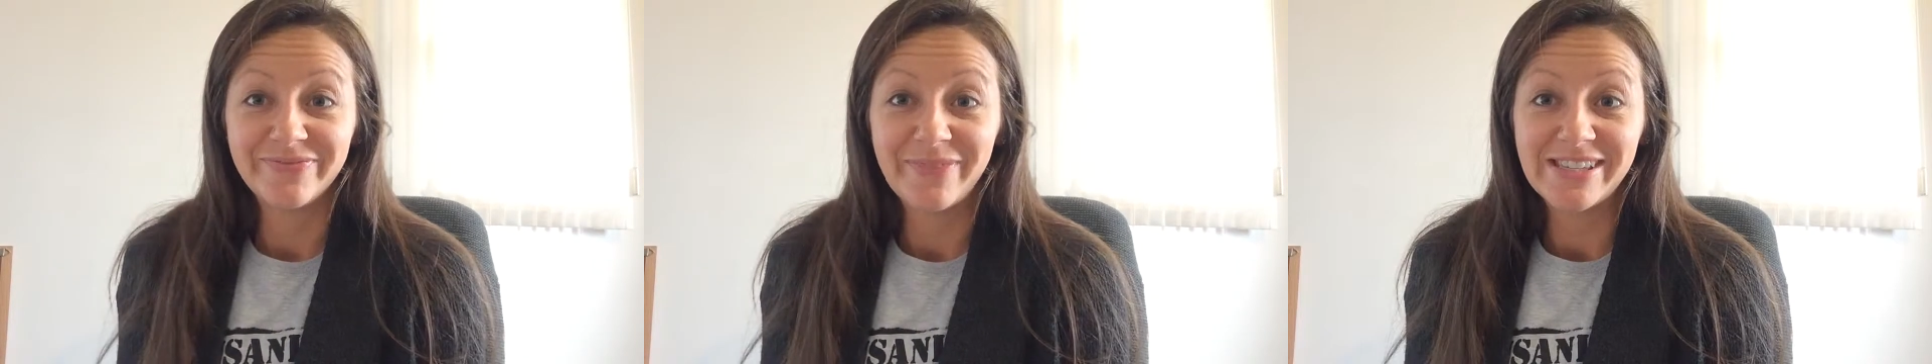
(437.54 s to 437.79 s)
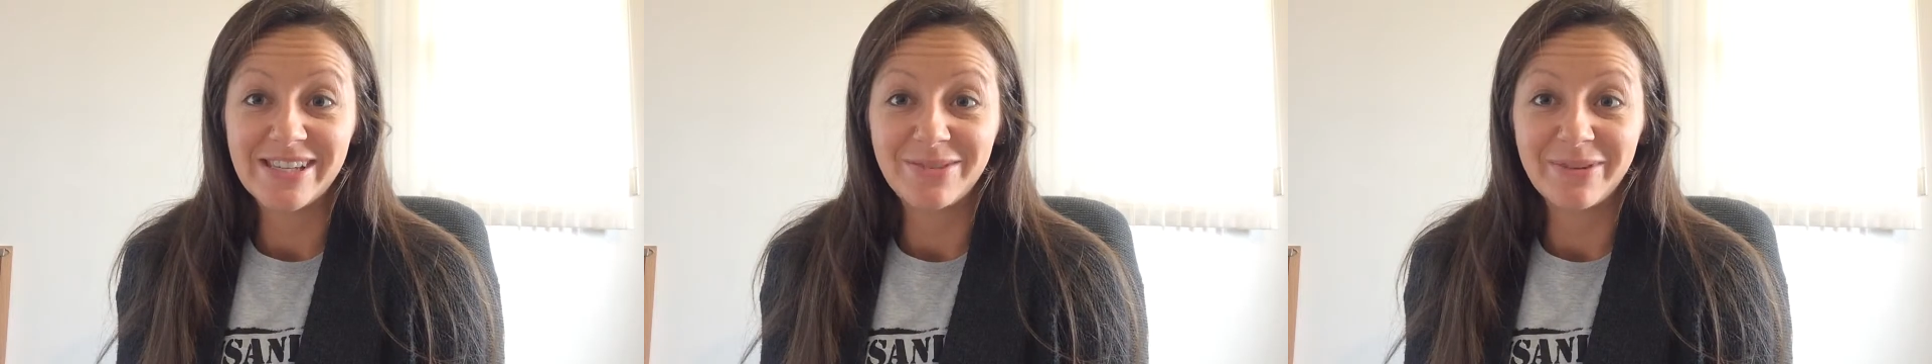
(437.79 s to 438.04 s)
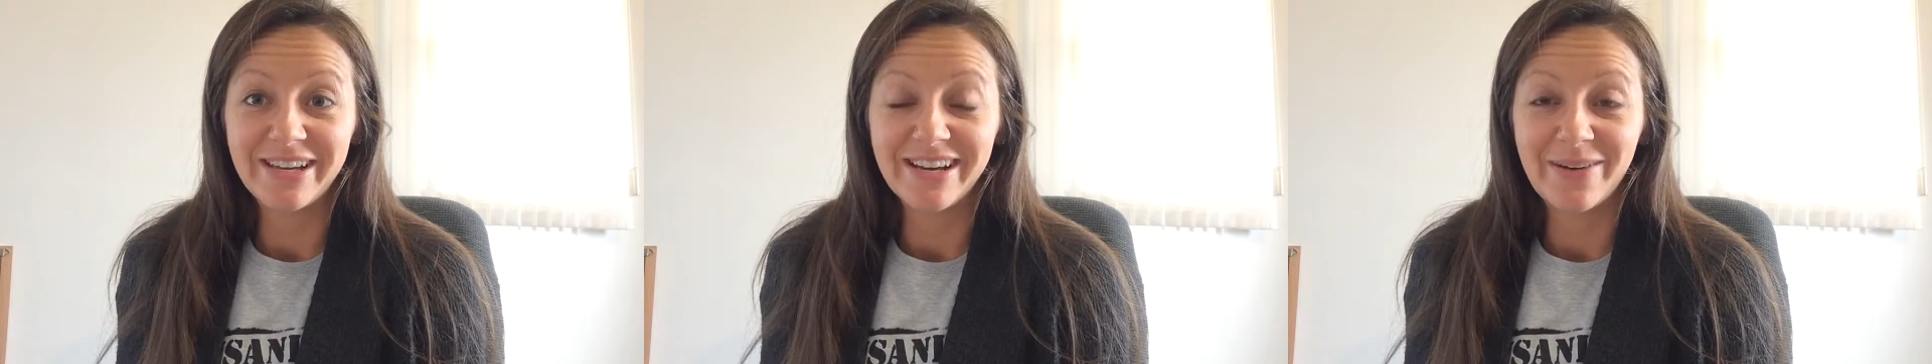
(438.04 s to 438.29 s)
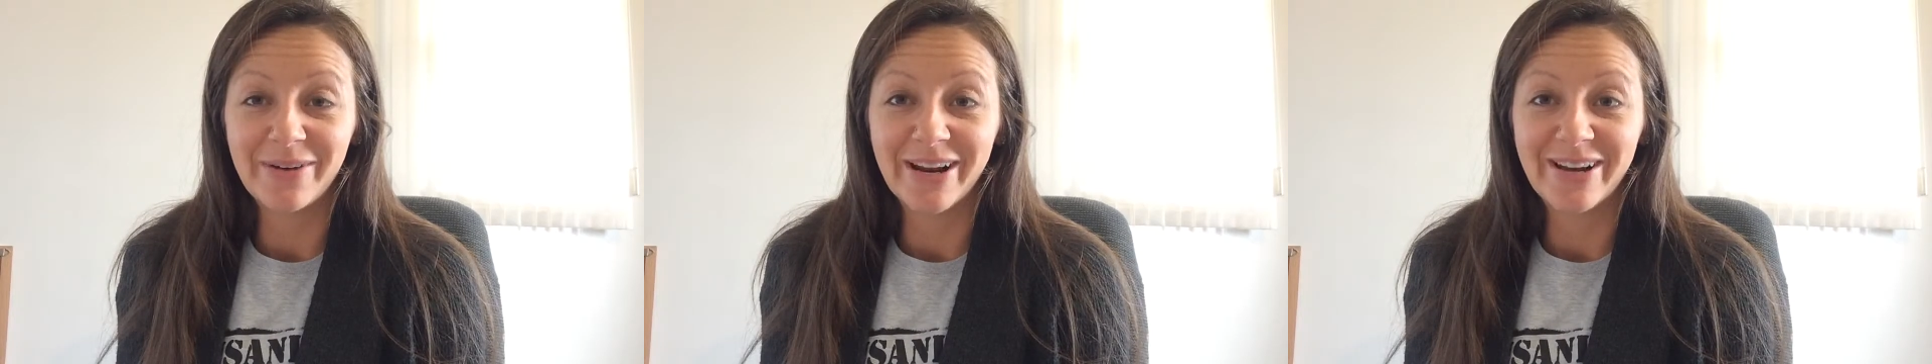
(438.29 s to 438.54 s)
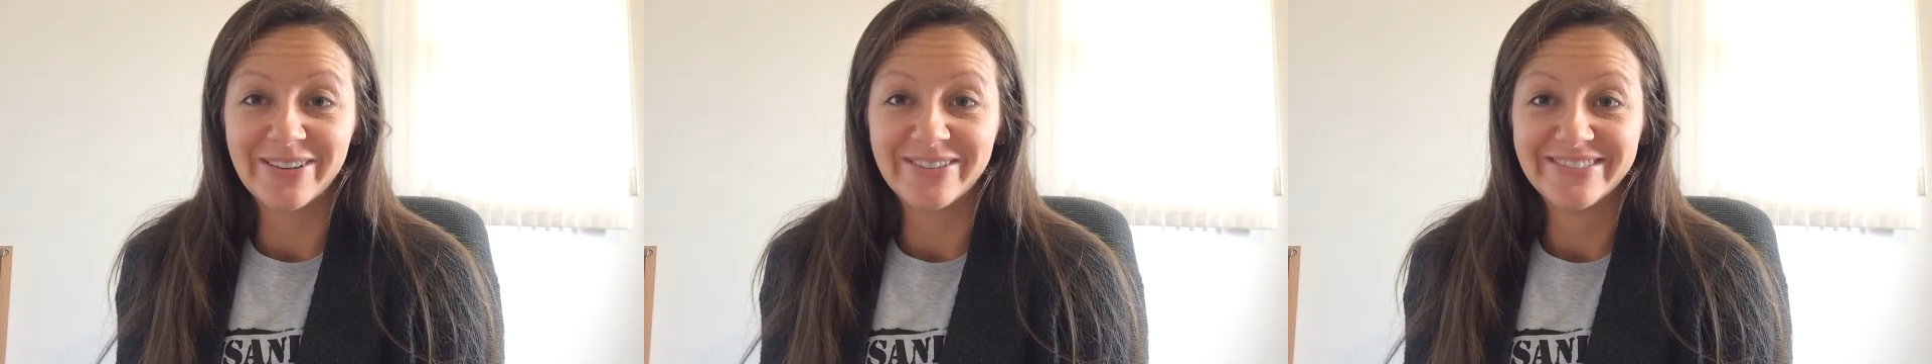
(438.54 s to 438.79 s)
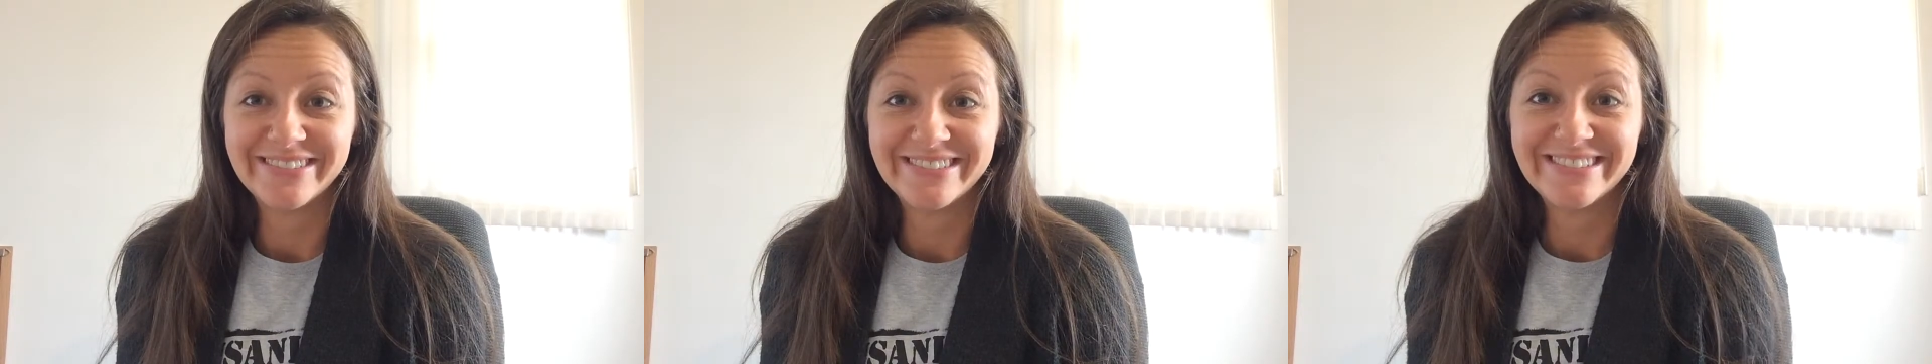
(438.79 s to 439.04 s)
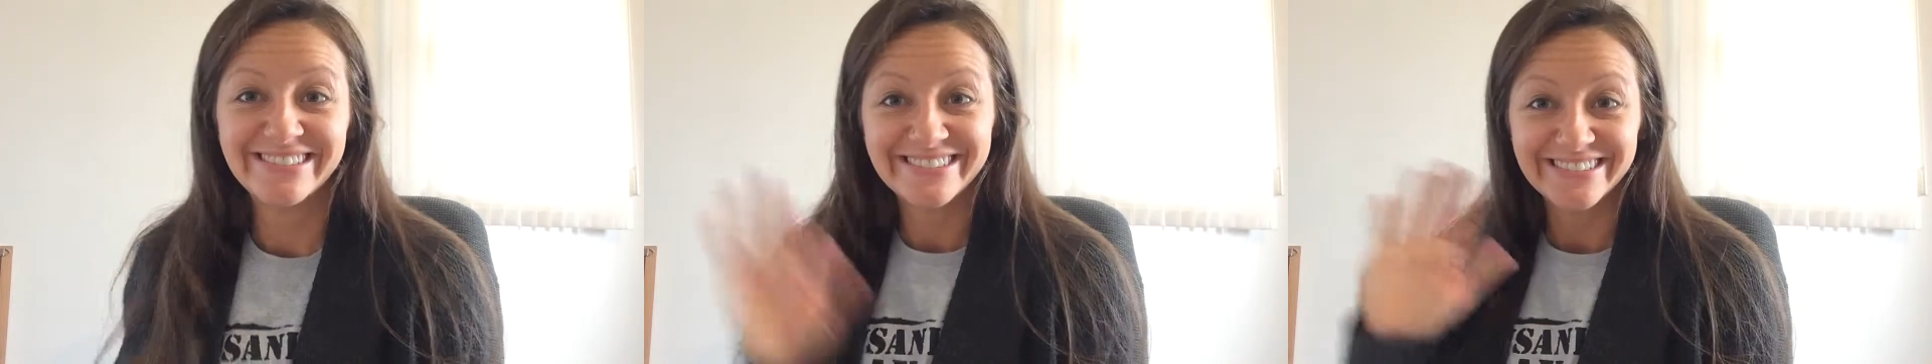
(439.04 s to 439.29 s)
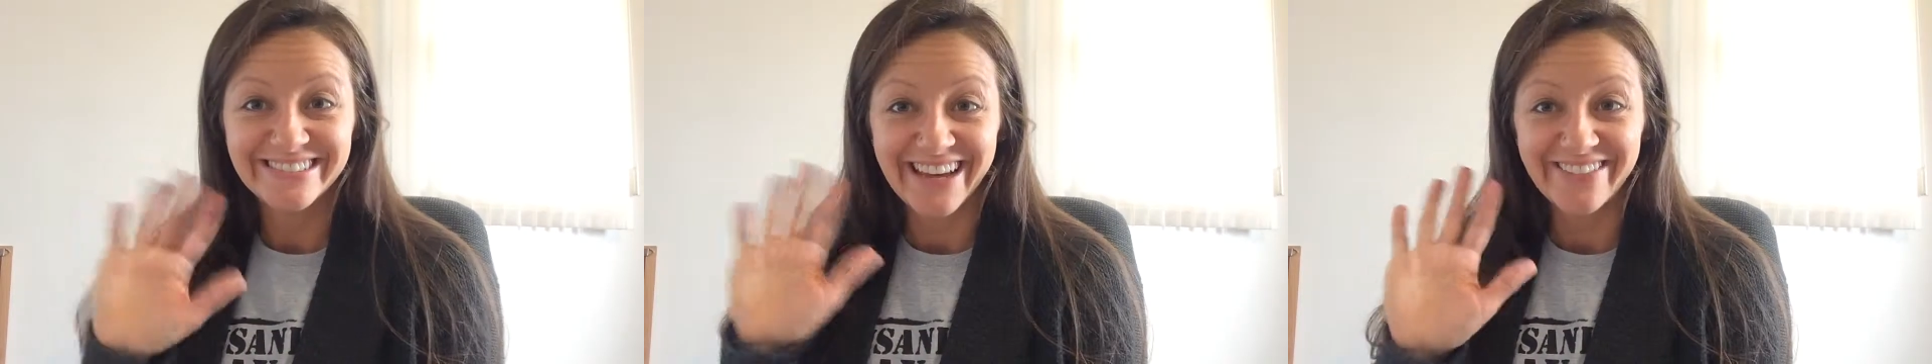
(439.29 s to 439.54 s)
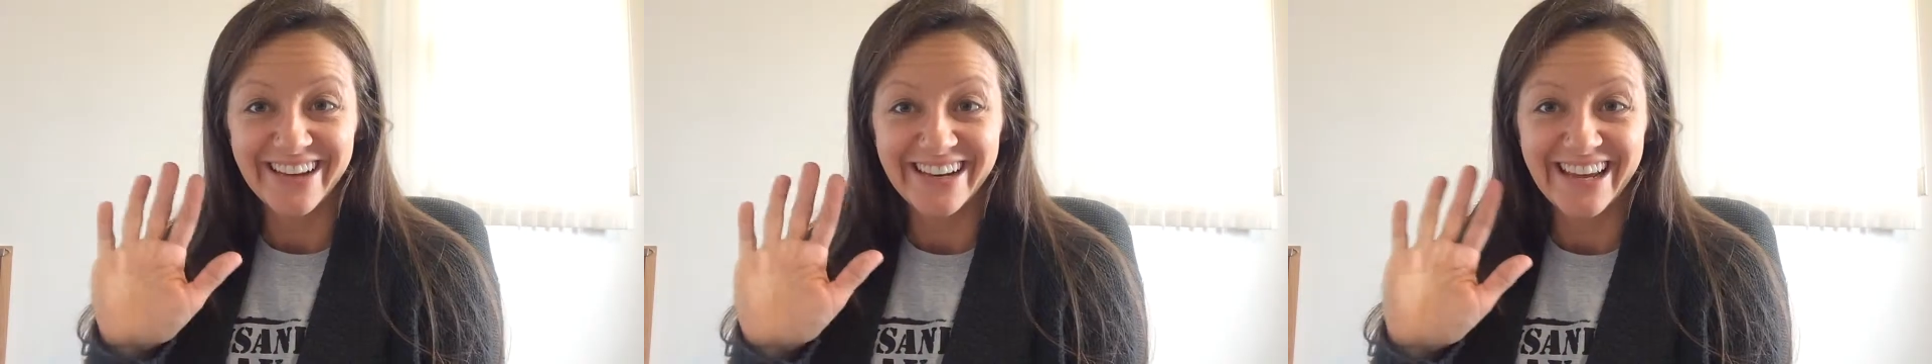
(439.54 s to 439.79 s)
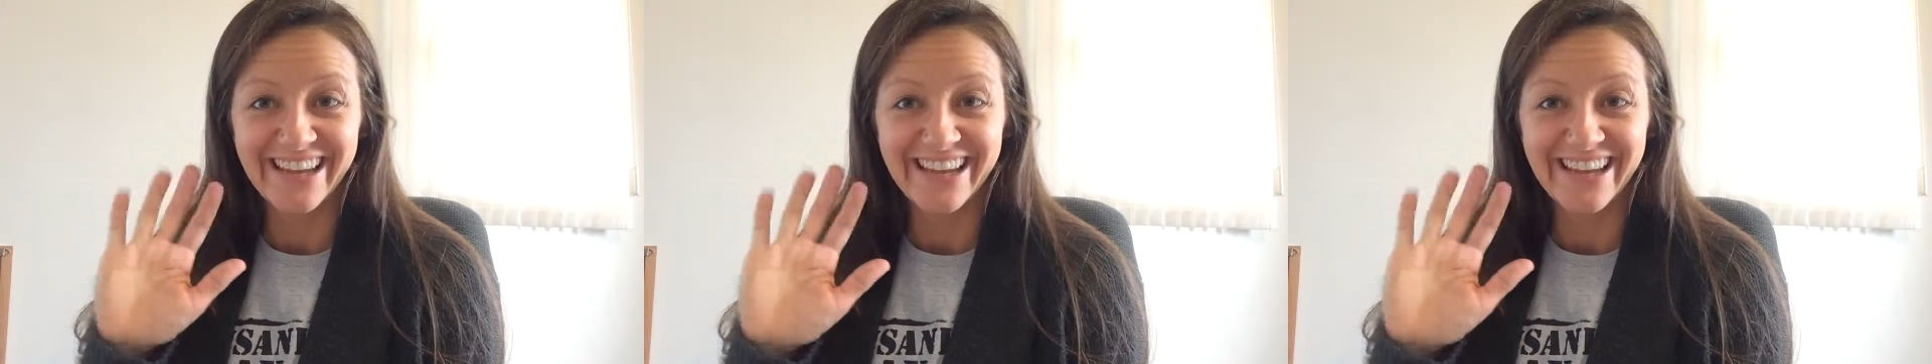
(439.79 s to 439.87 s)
Message me. I want to know. Have a good